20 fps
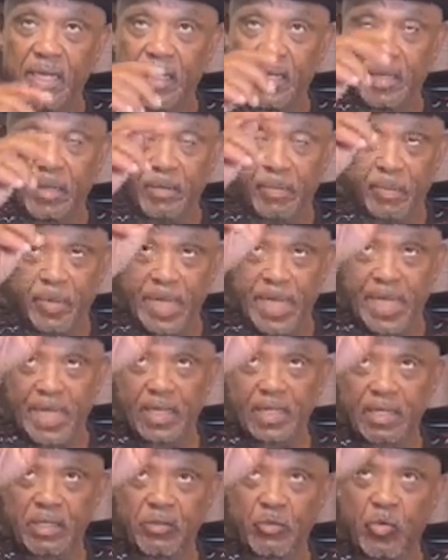
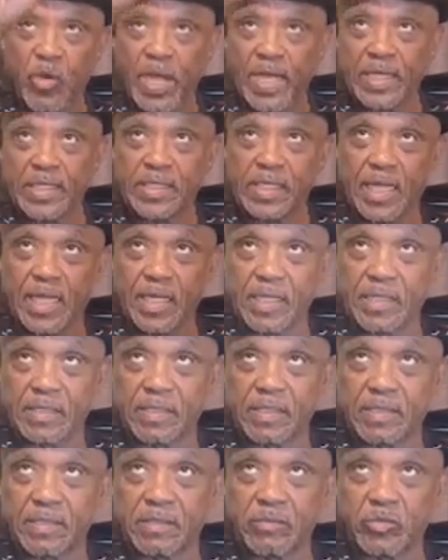The white tank
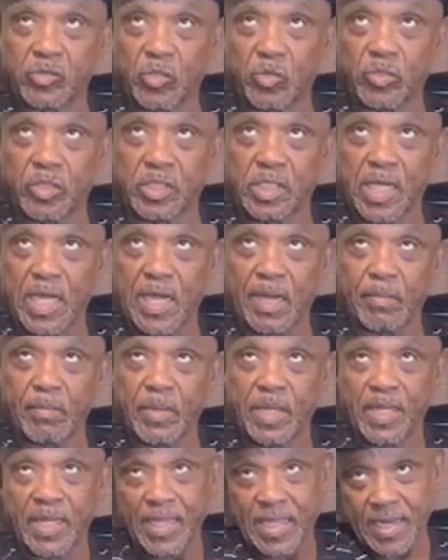was on the top.
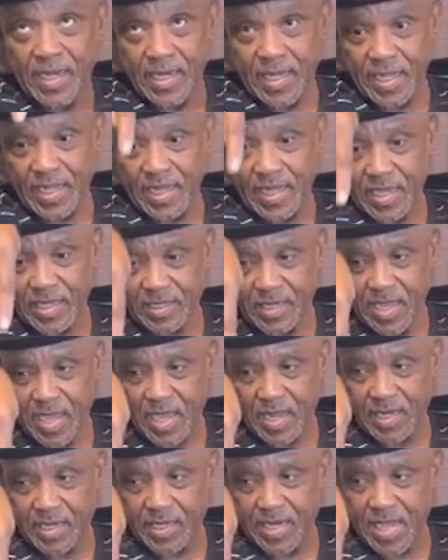They got to
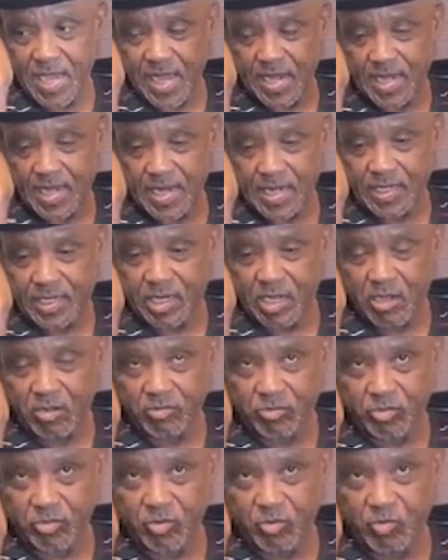holler down there and
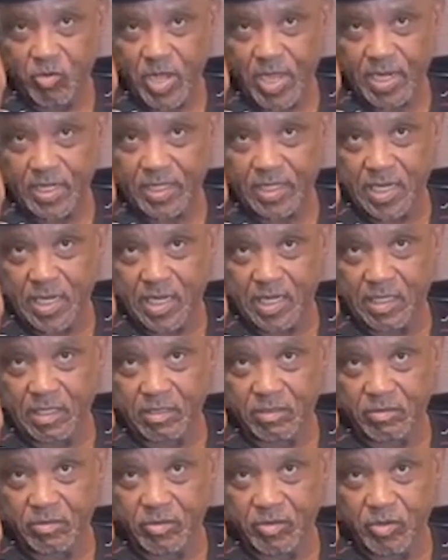talk to the white tank.
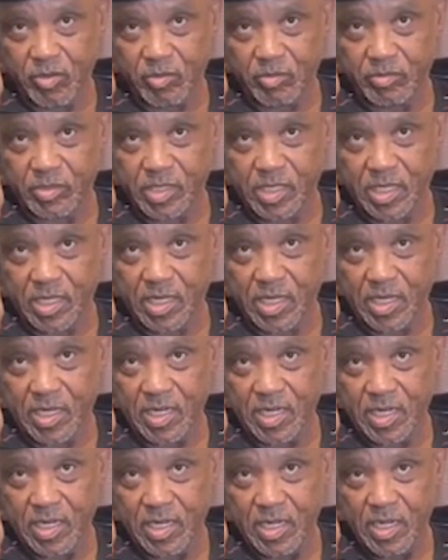You know what I'm saying?
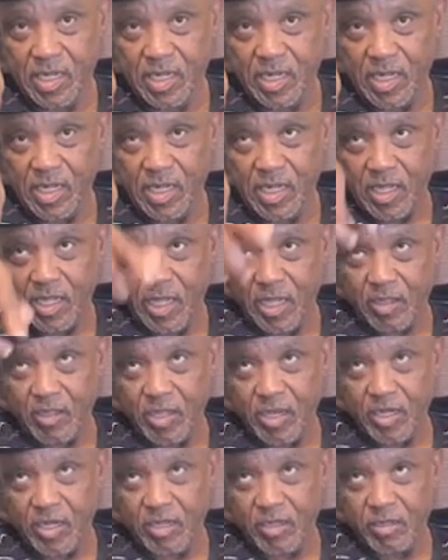
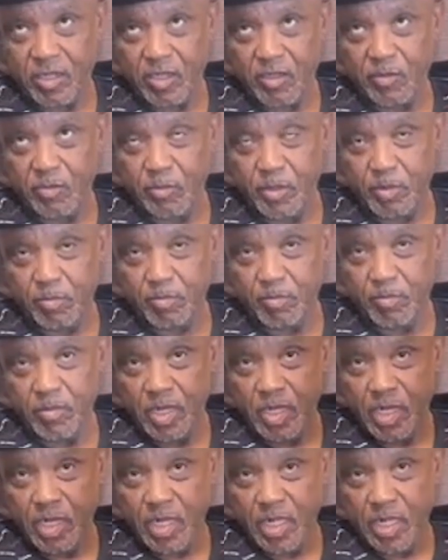And I give them
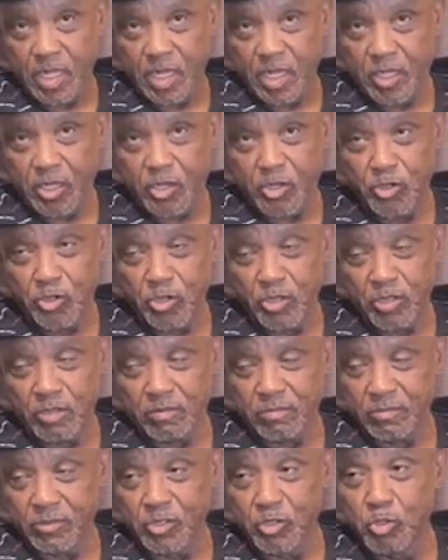the
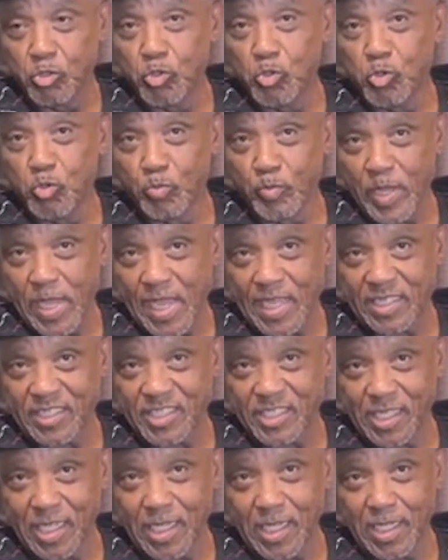nude
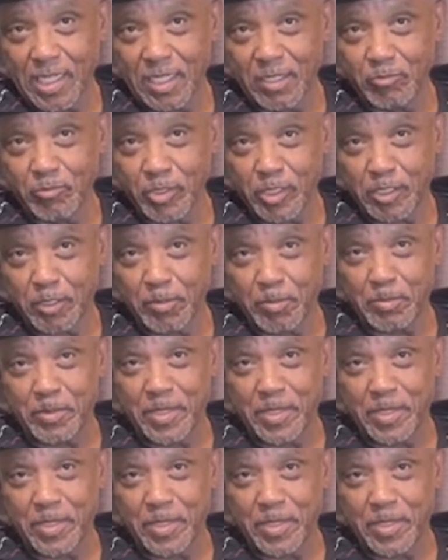magazine with